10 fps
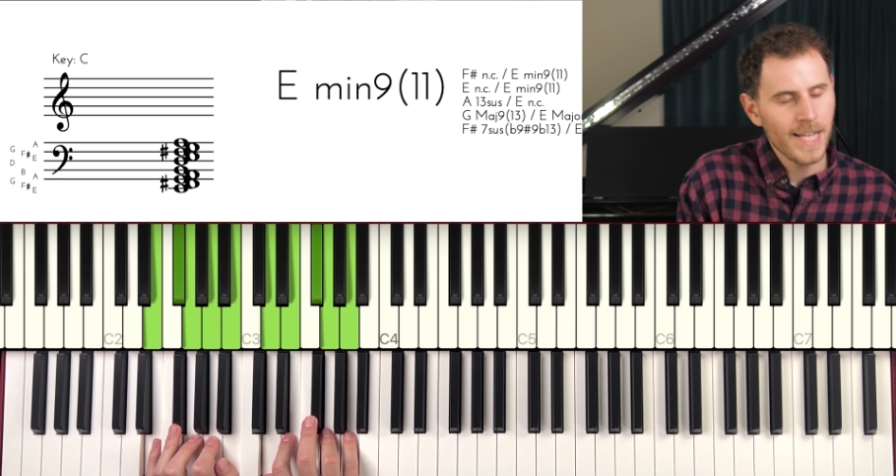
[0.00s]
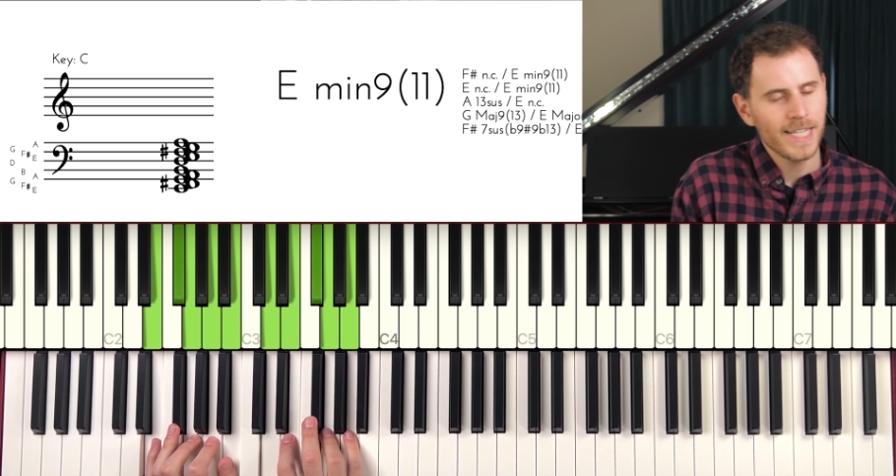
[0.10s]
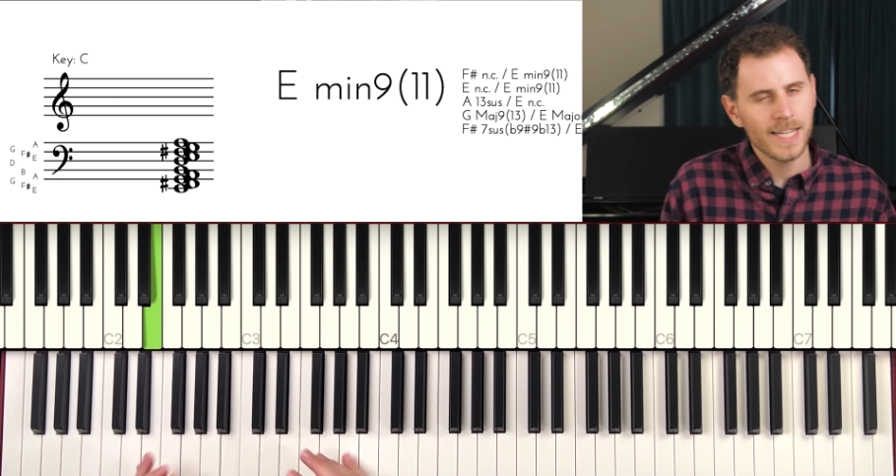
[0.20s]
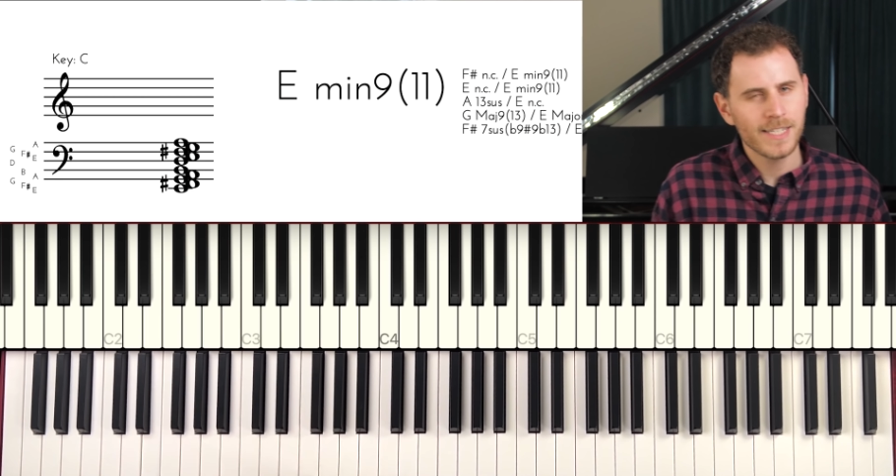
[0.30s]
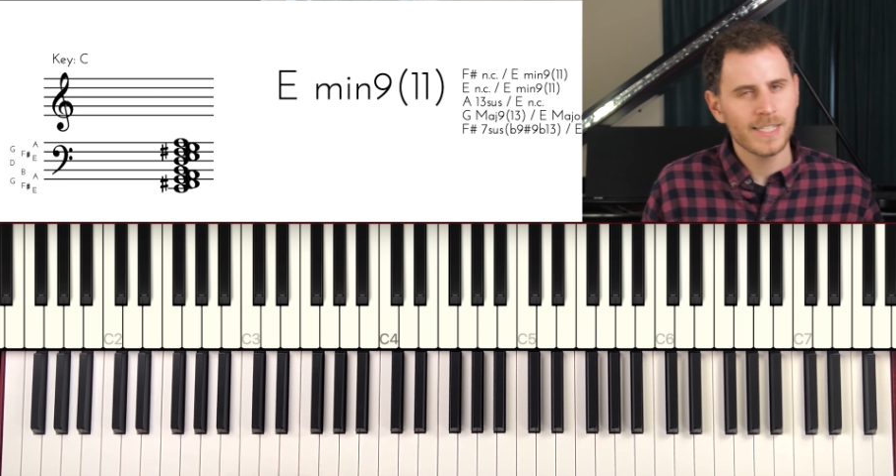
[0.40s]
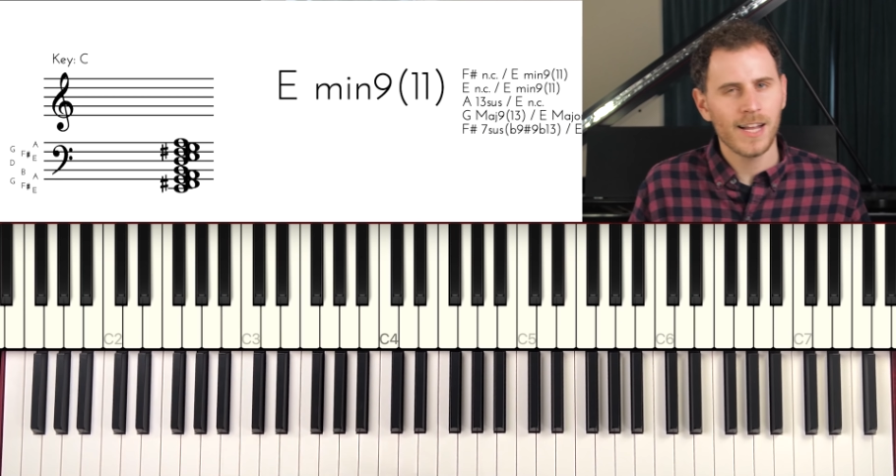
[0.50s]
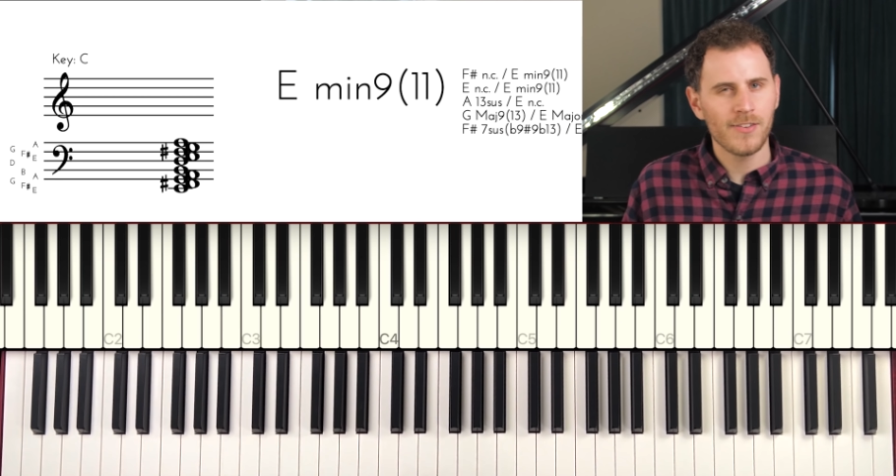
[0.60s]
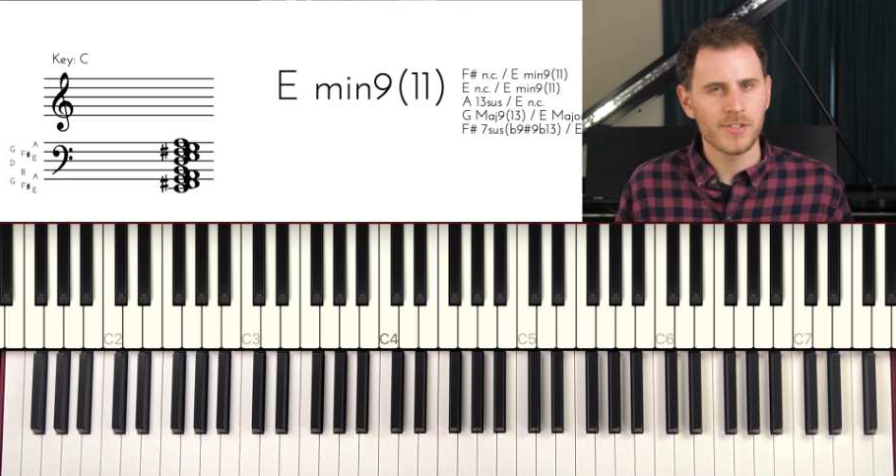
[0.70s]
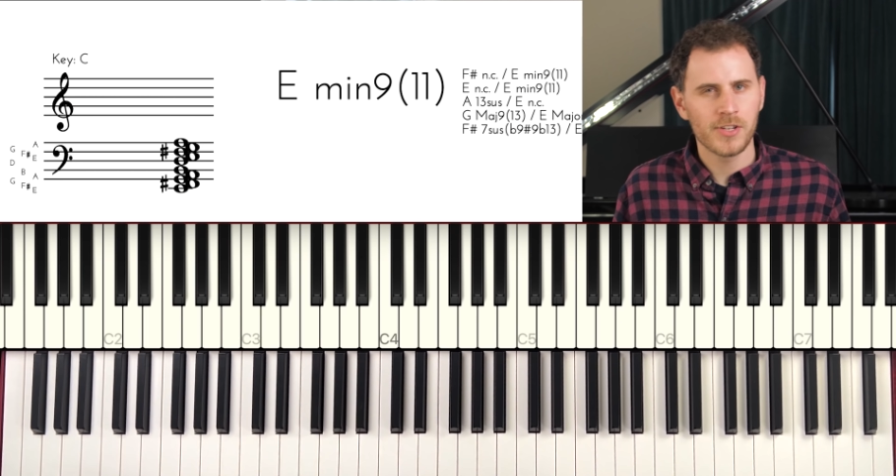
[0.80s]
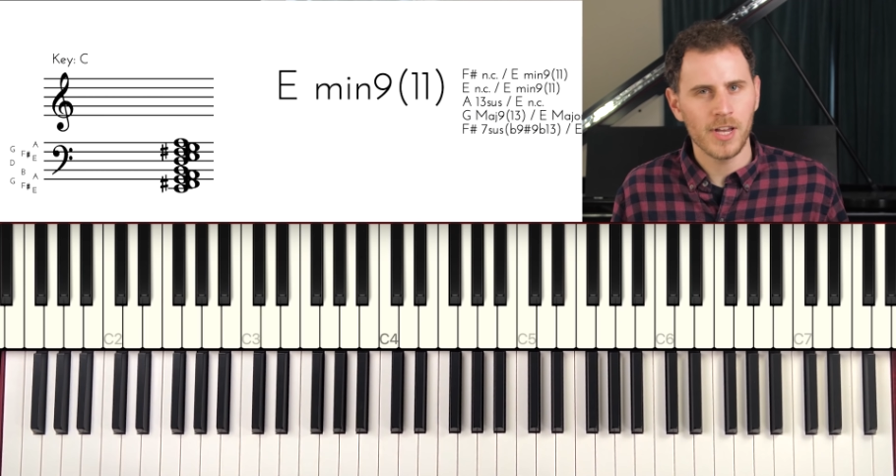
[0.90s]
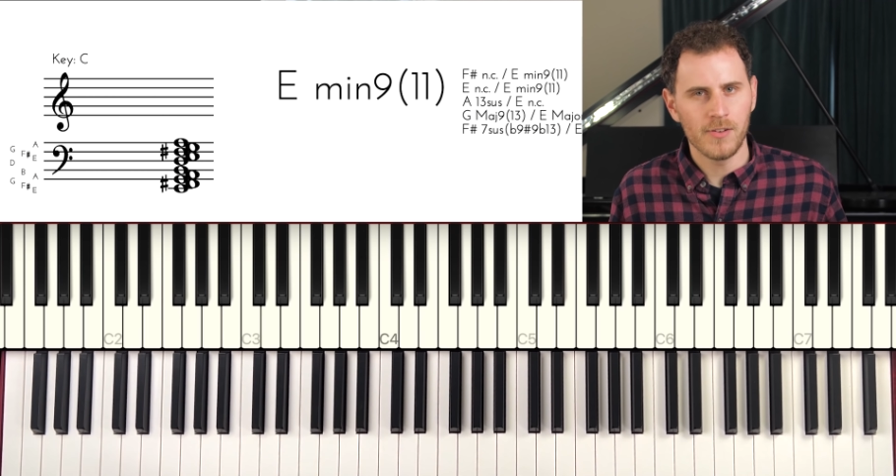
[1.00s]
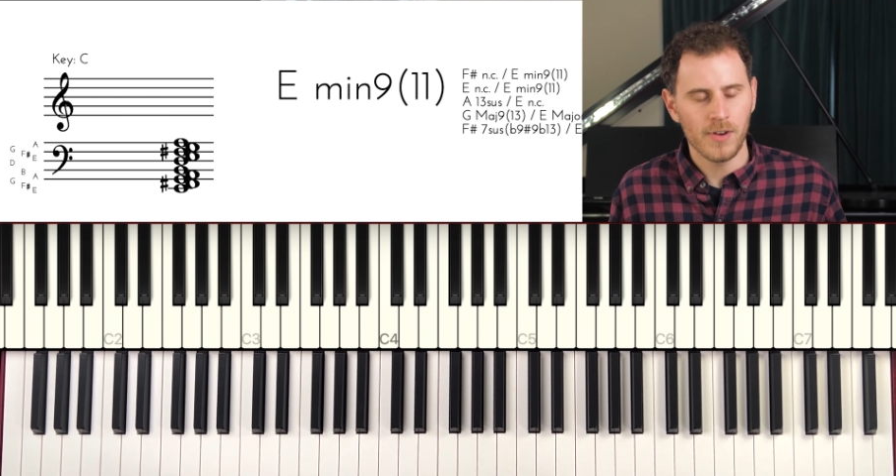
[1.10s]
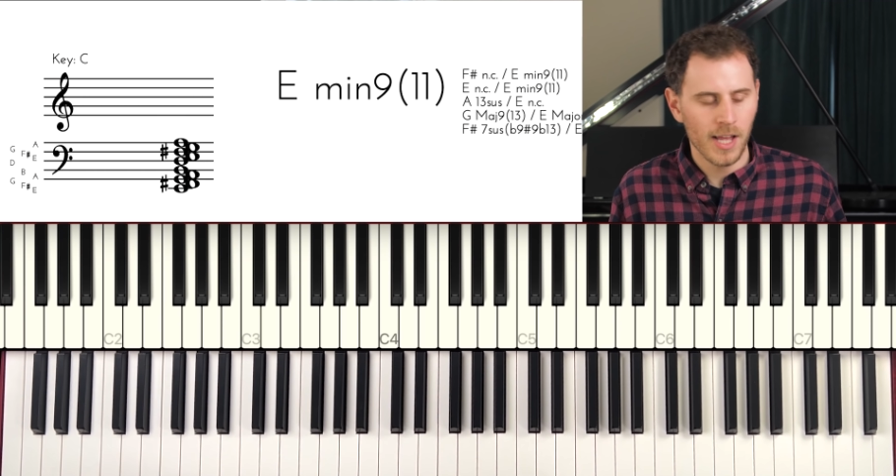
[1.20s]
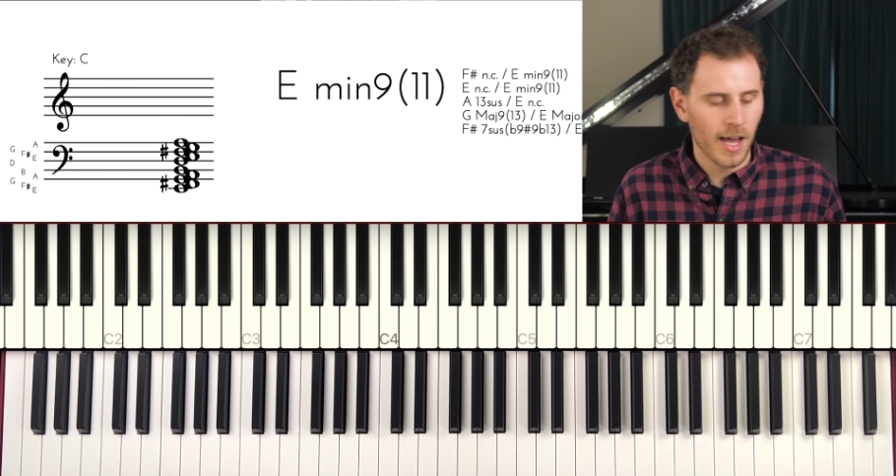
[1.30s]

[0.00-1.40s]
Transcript: it doesn't sound as good, right?